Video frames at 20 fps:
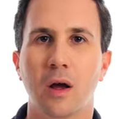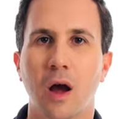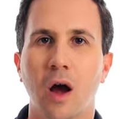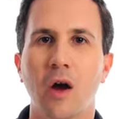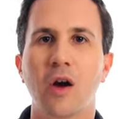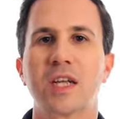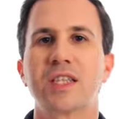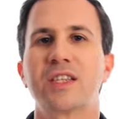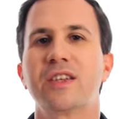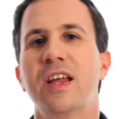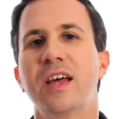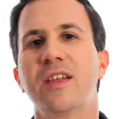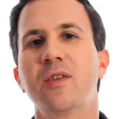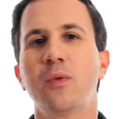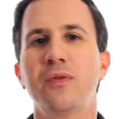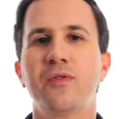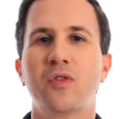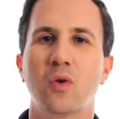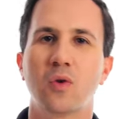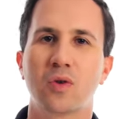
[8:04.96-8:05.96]
All right, so now that
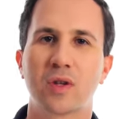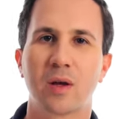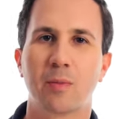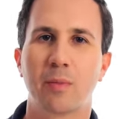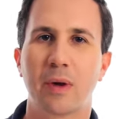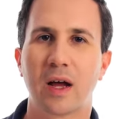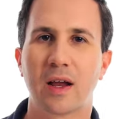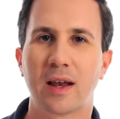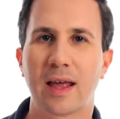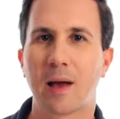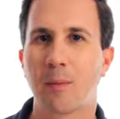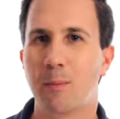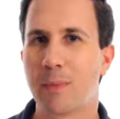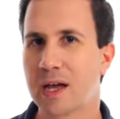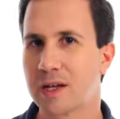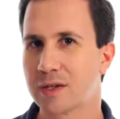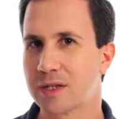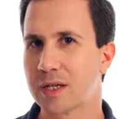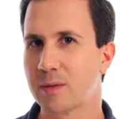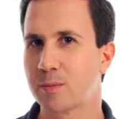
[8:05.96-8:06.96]
we've talked about our
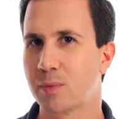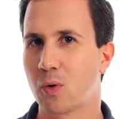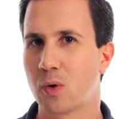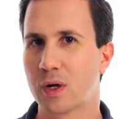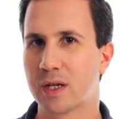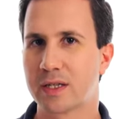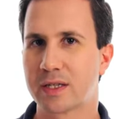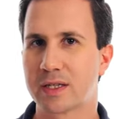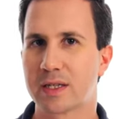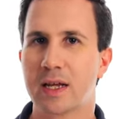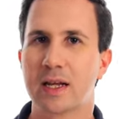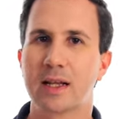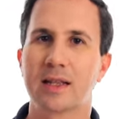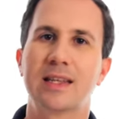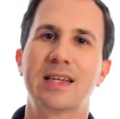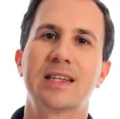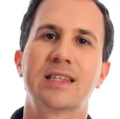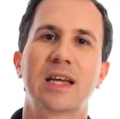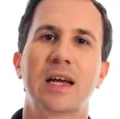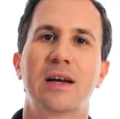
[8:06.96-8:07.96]
mounting points,
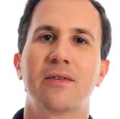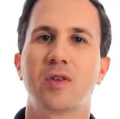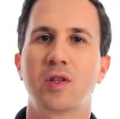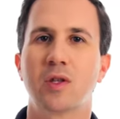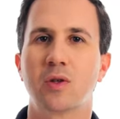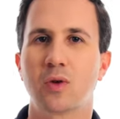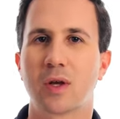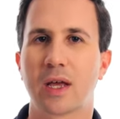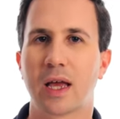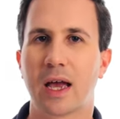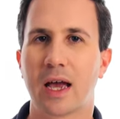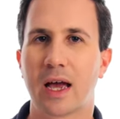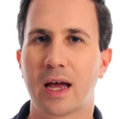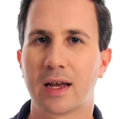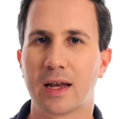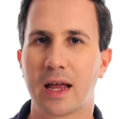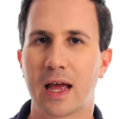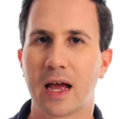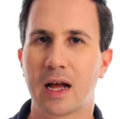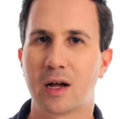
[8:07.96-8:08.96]
let's have a look
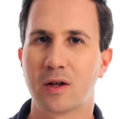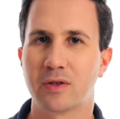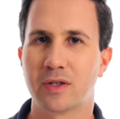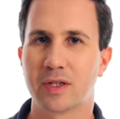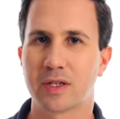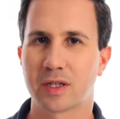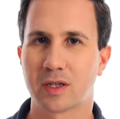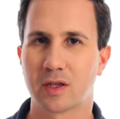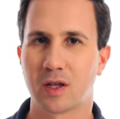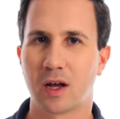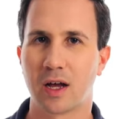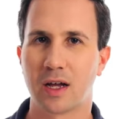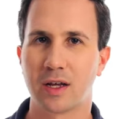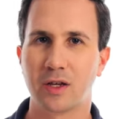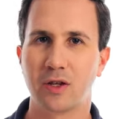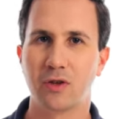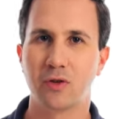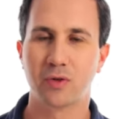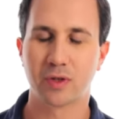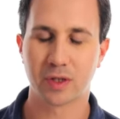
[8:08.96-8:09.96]
at how this
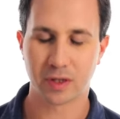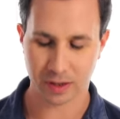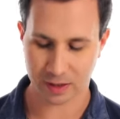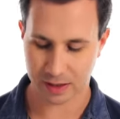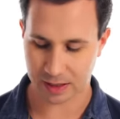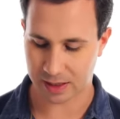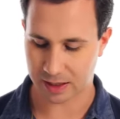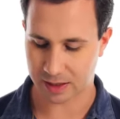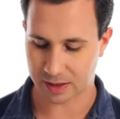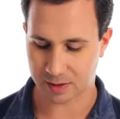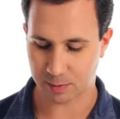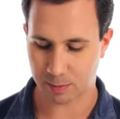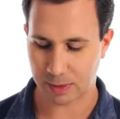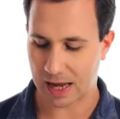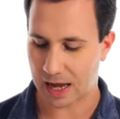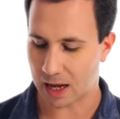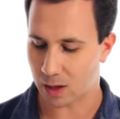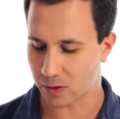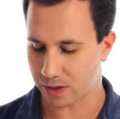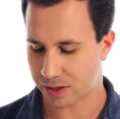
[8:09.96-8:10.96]
light uses its
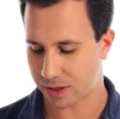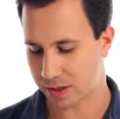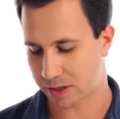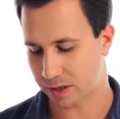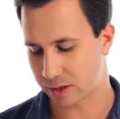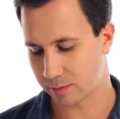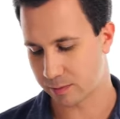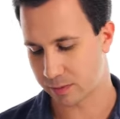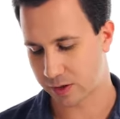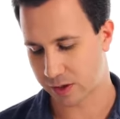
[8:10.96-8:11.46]
power system.